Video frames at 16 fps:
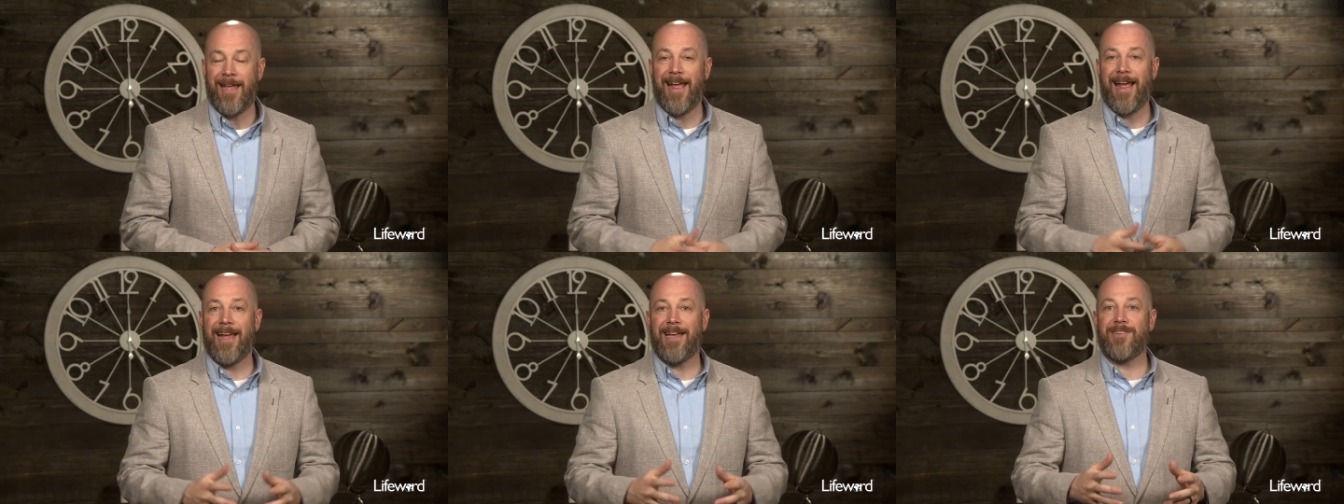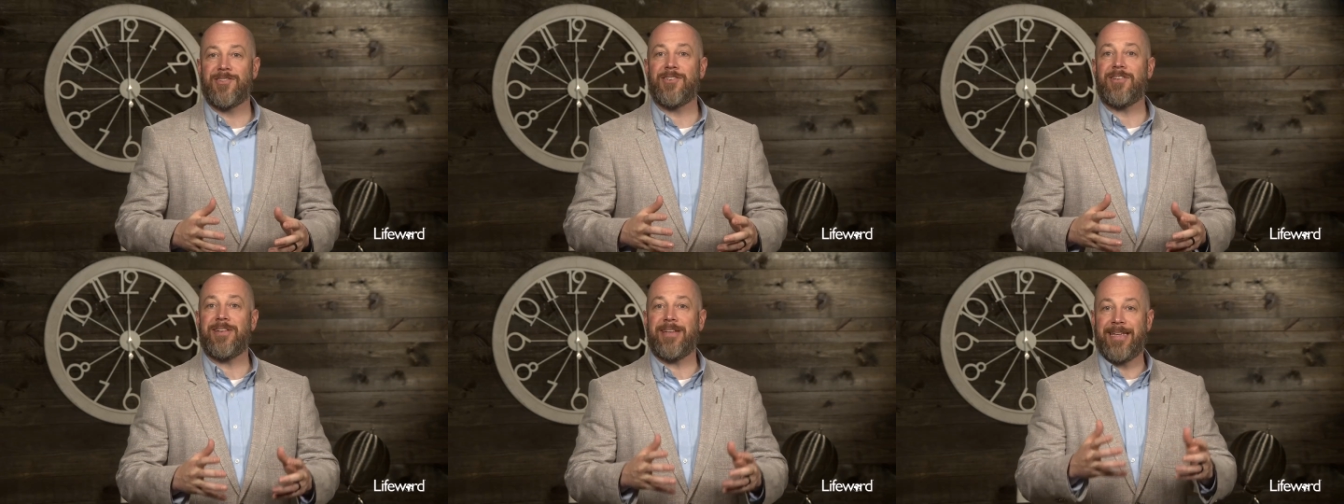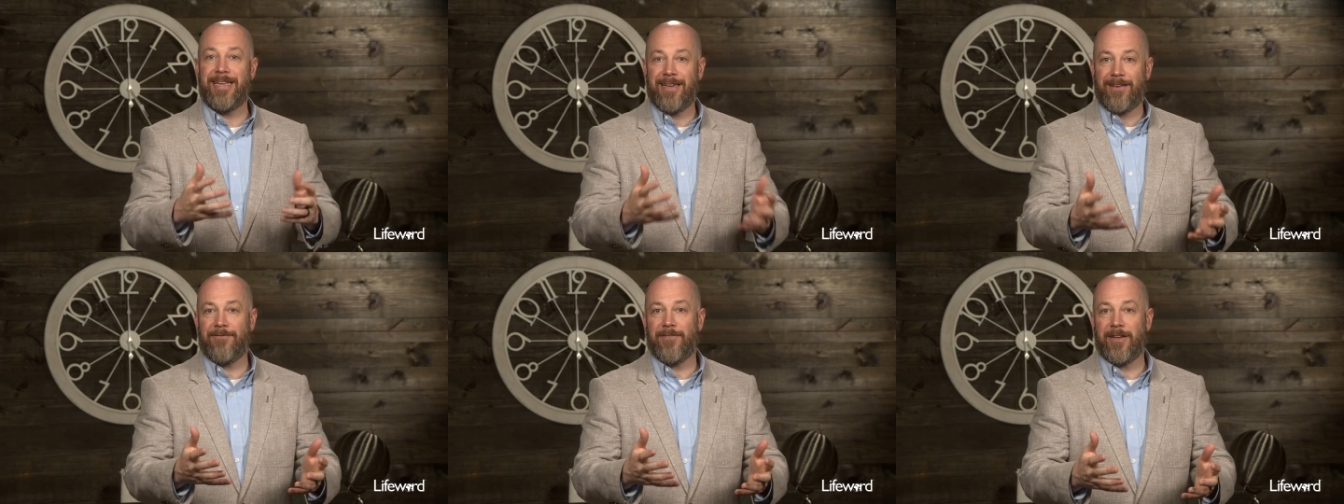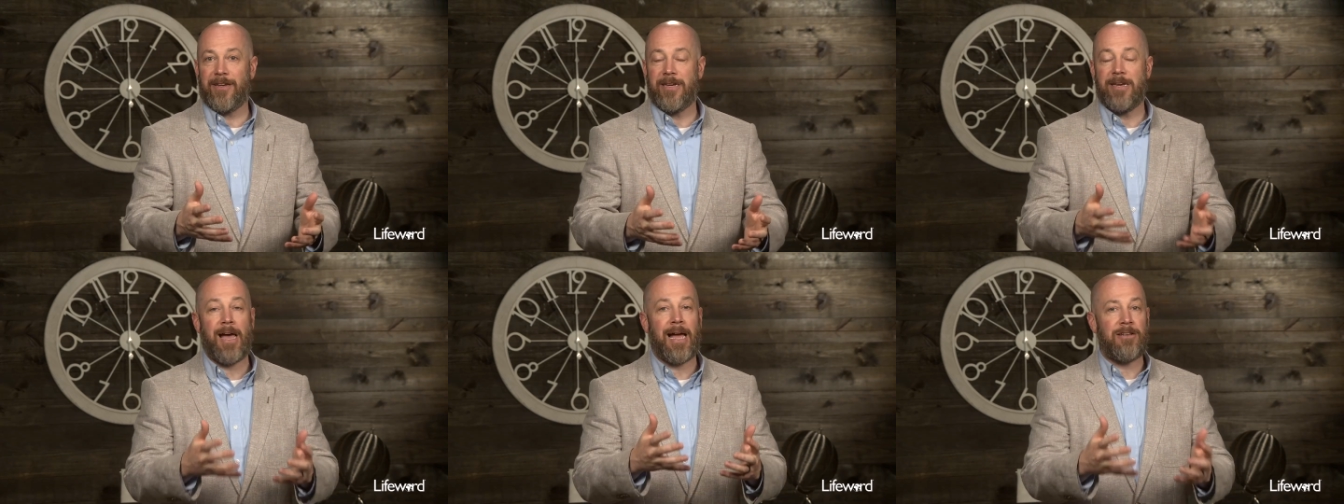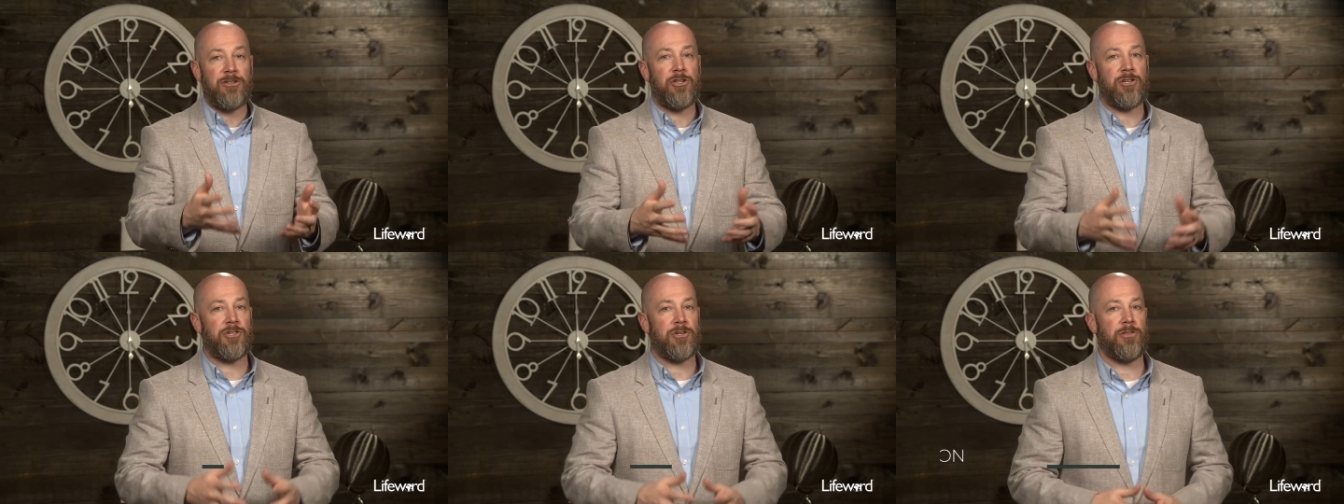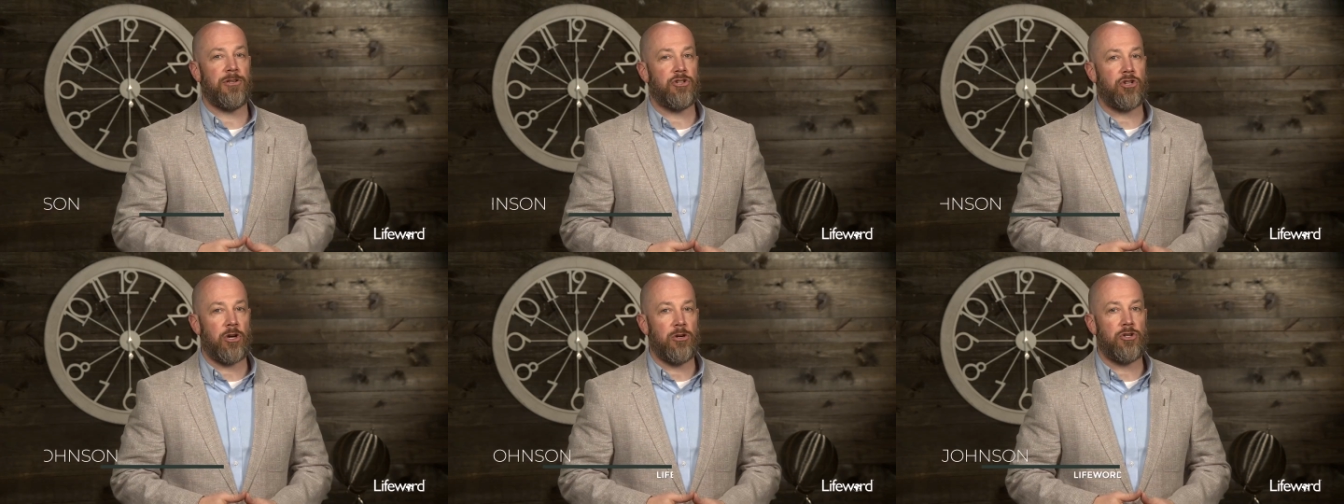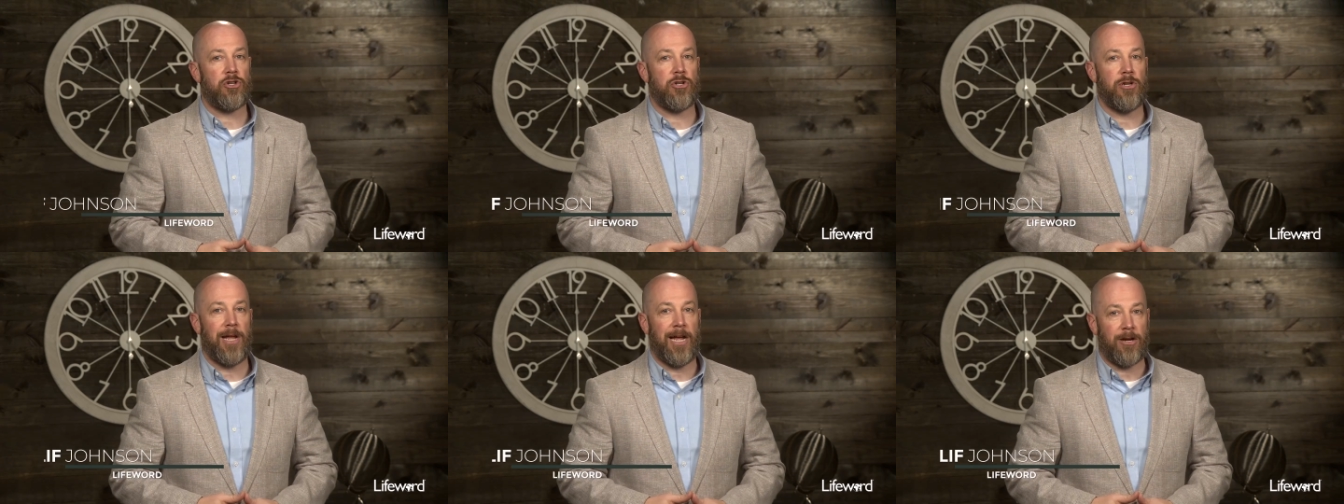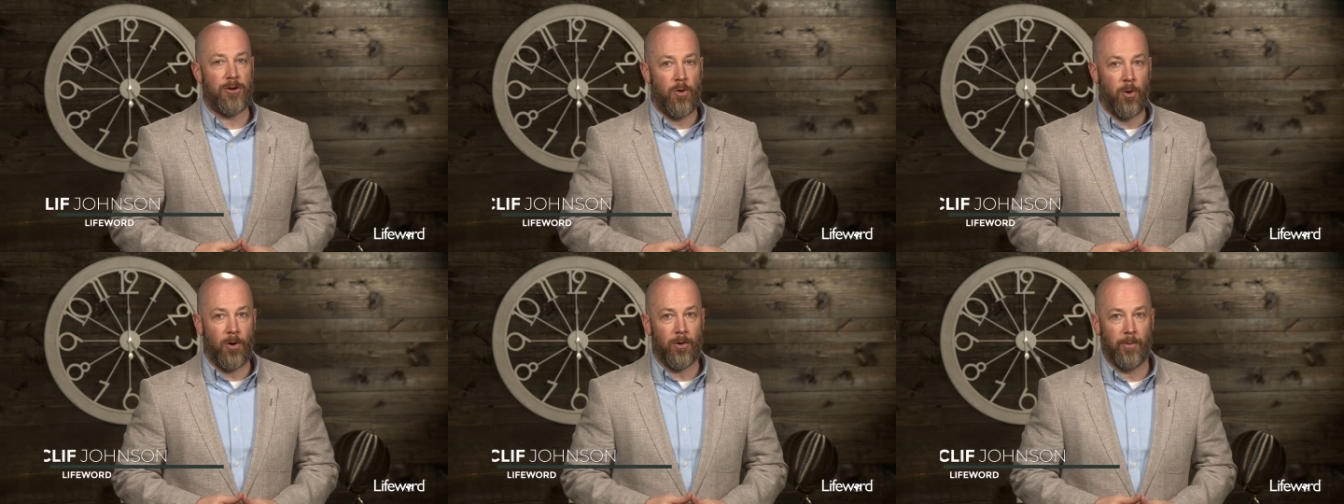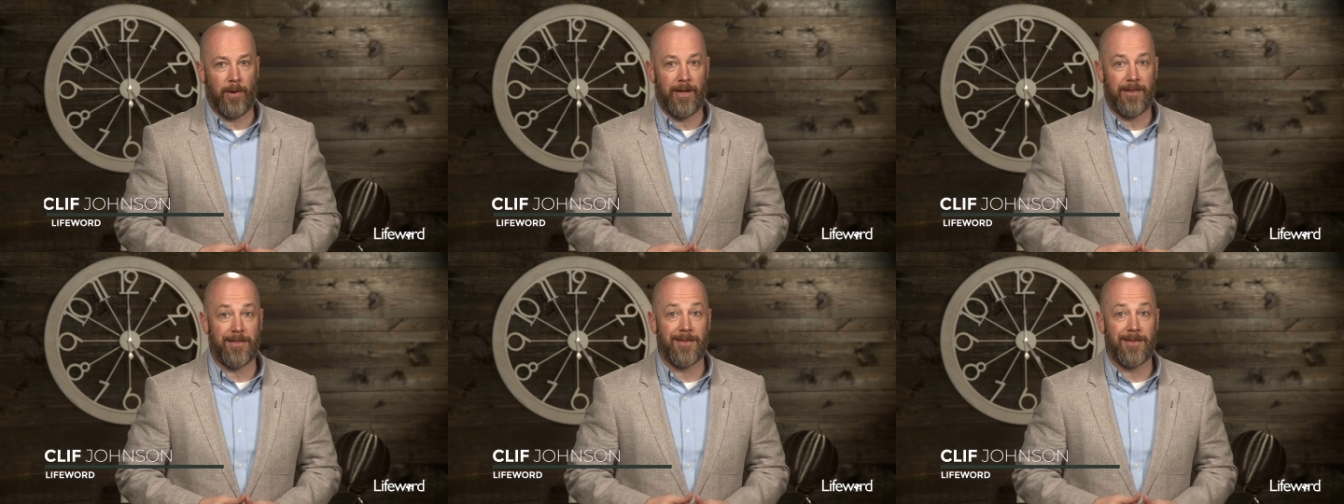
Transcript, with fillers: has given not just to the church at Corinth,